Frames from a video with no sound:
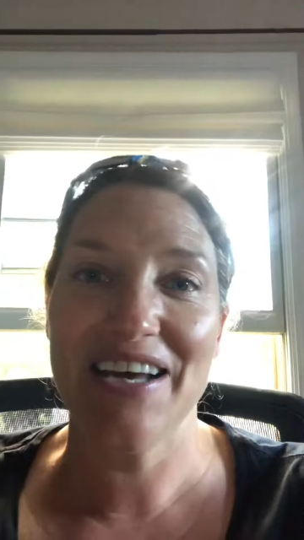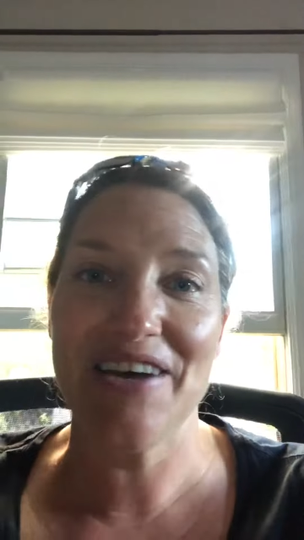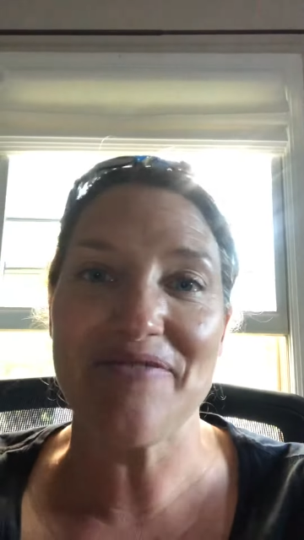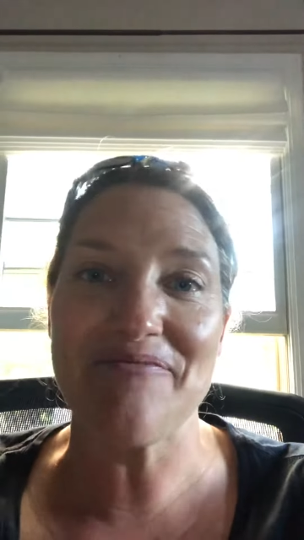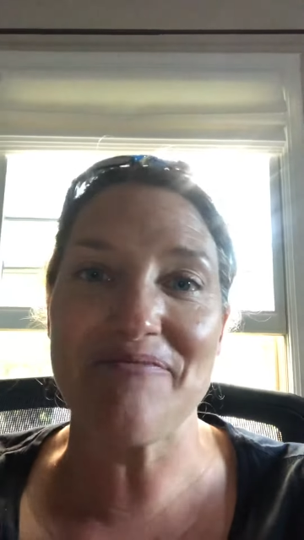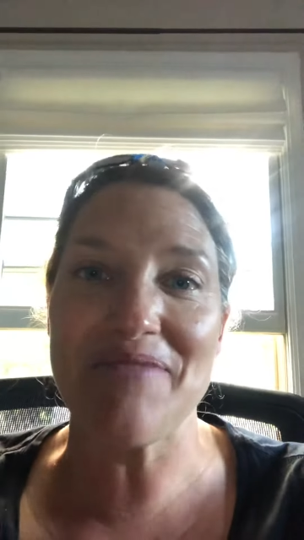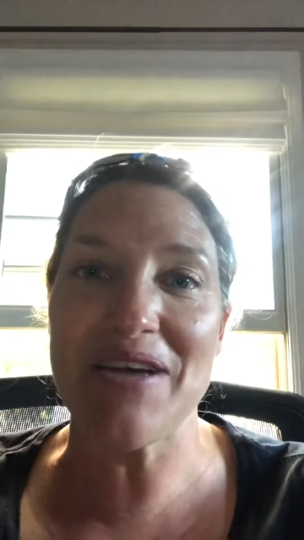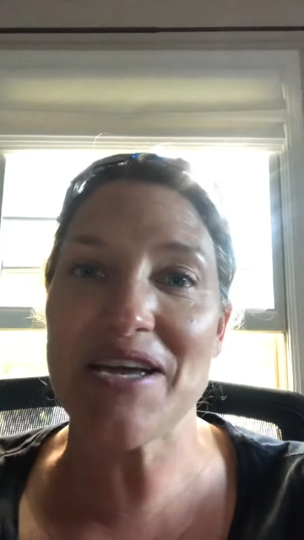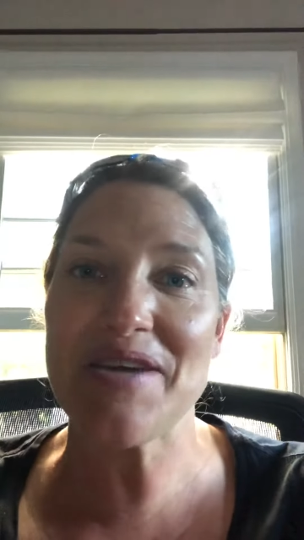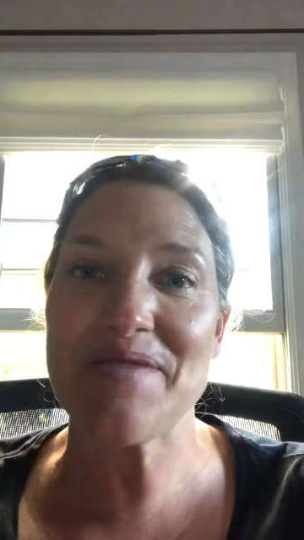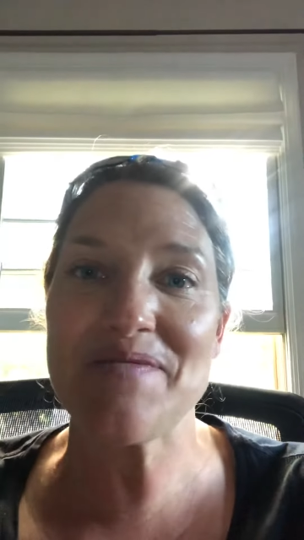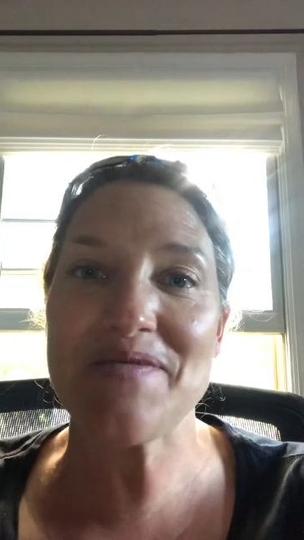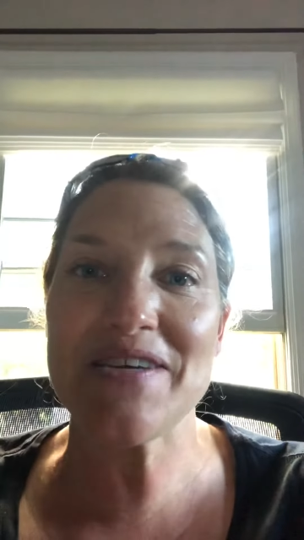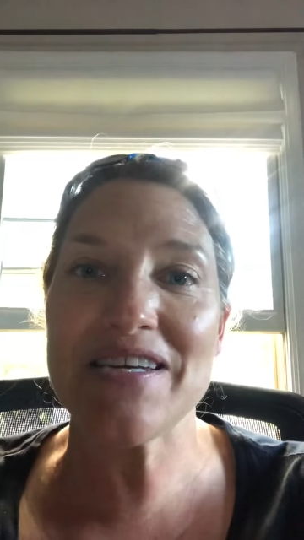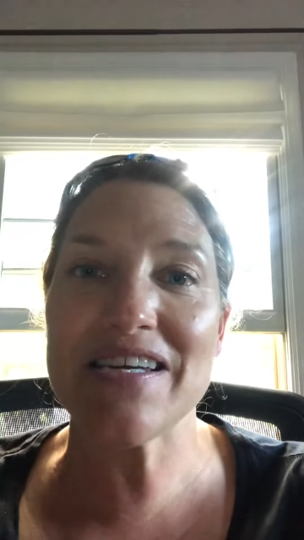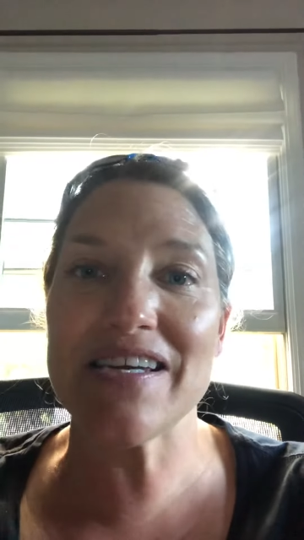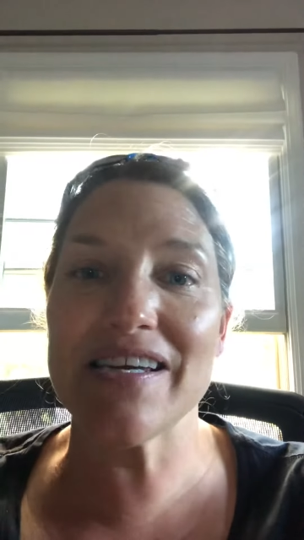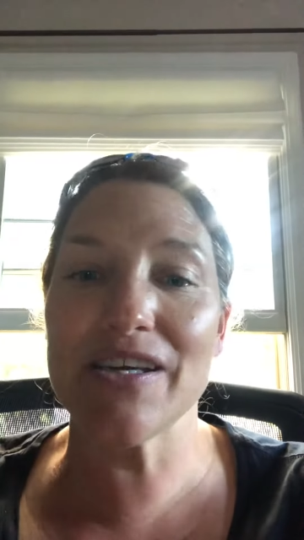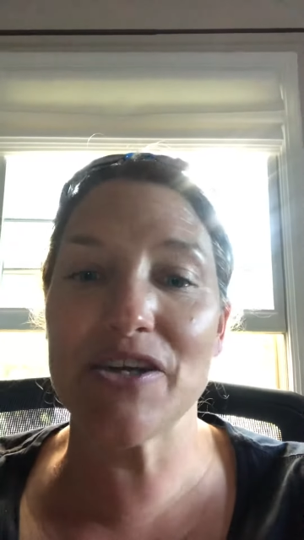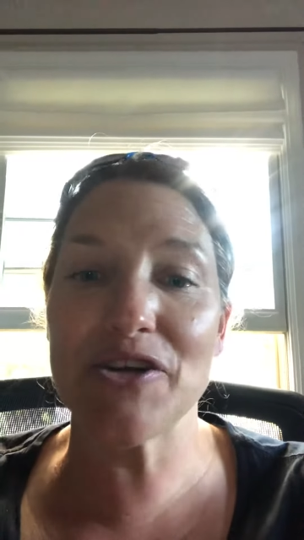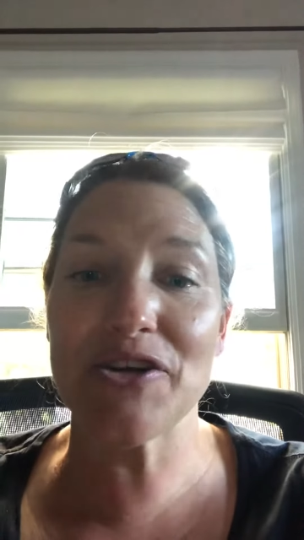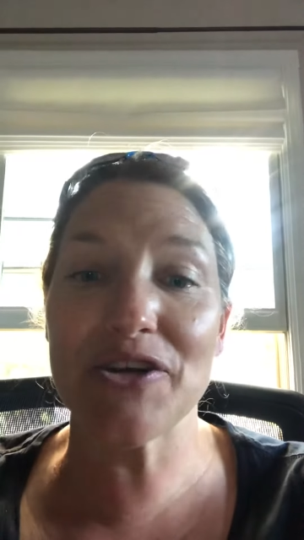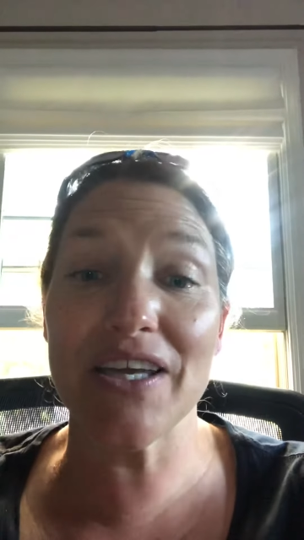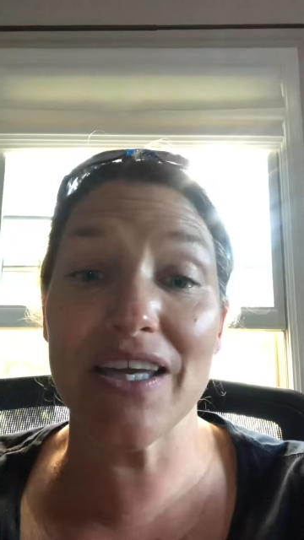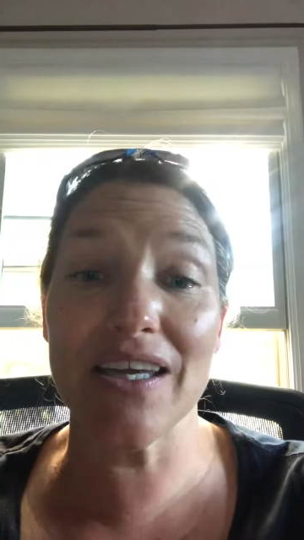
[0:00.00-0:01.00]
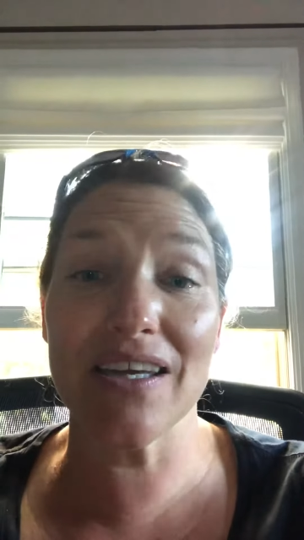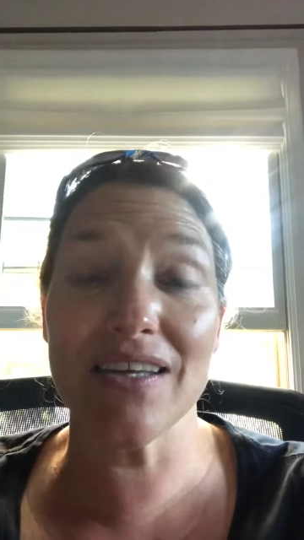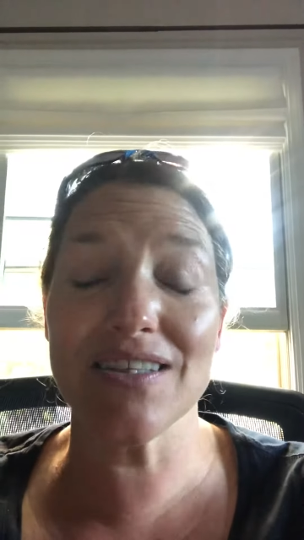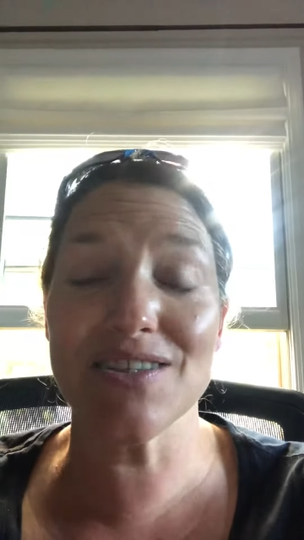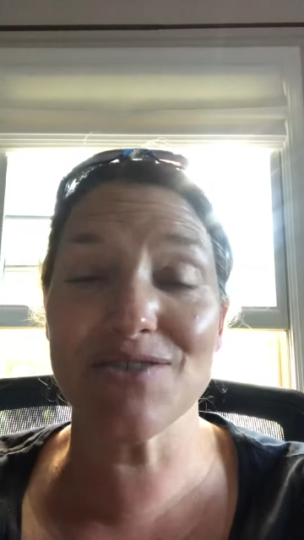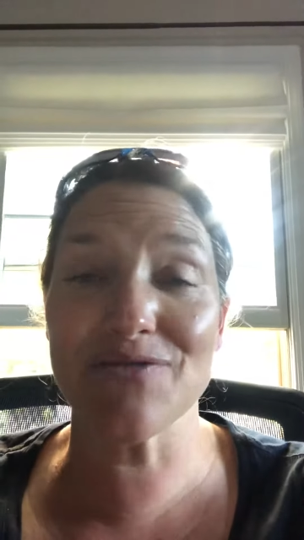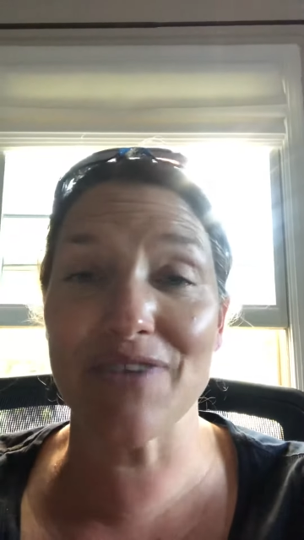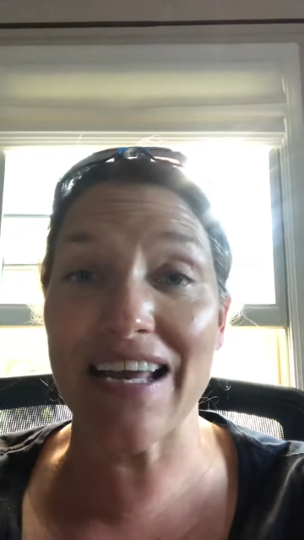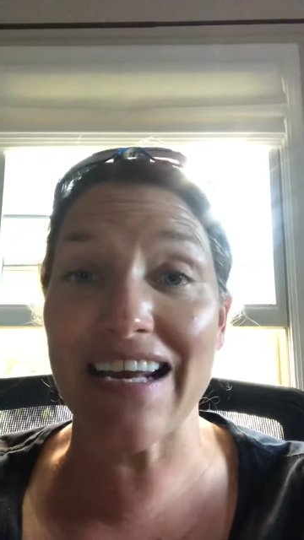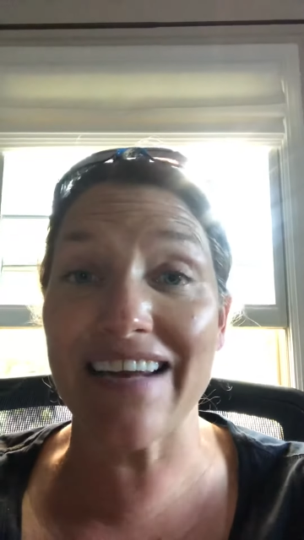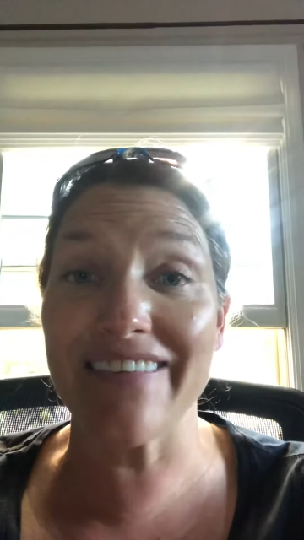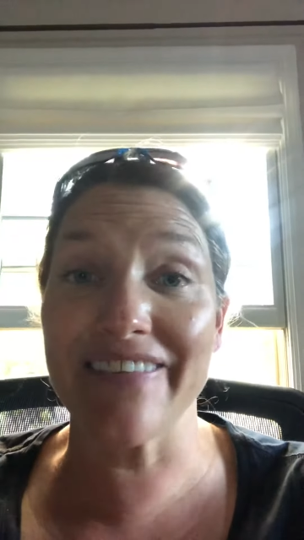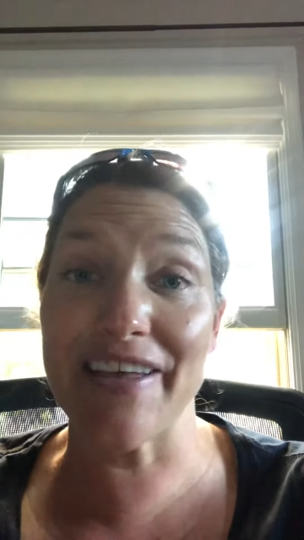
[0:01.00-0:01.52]
Maybe your kids
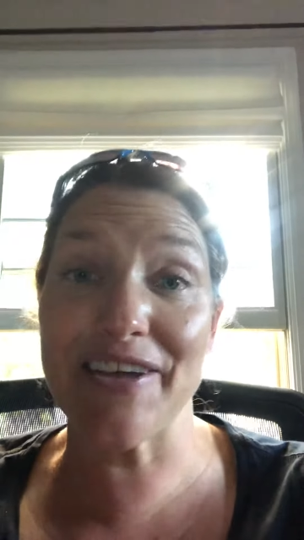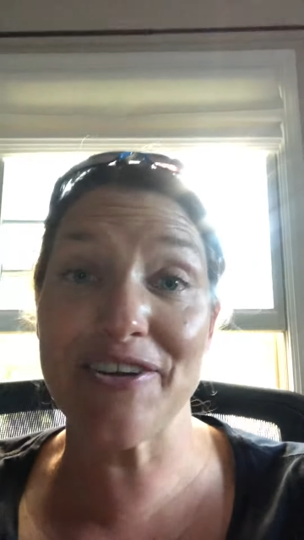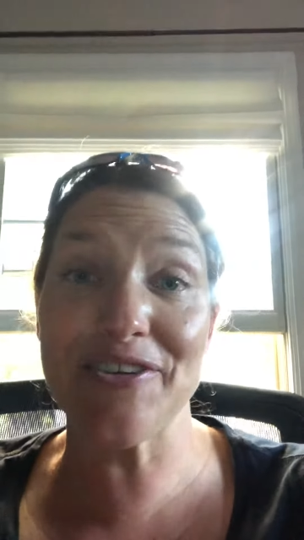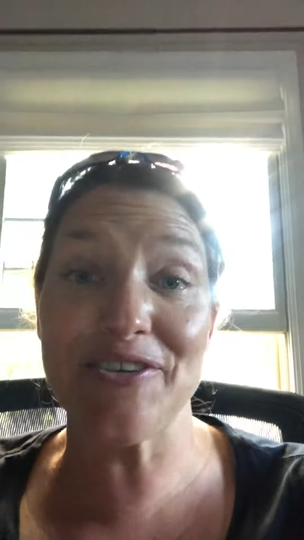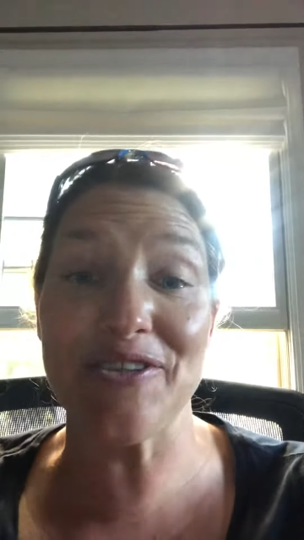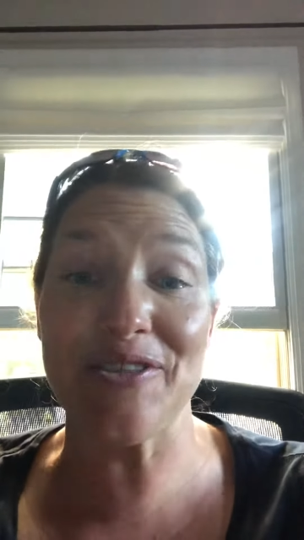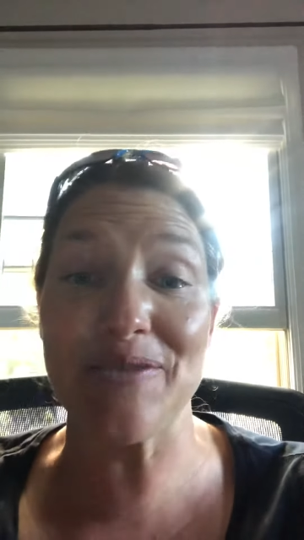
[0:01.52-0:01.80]
write a letter to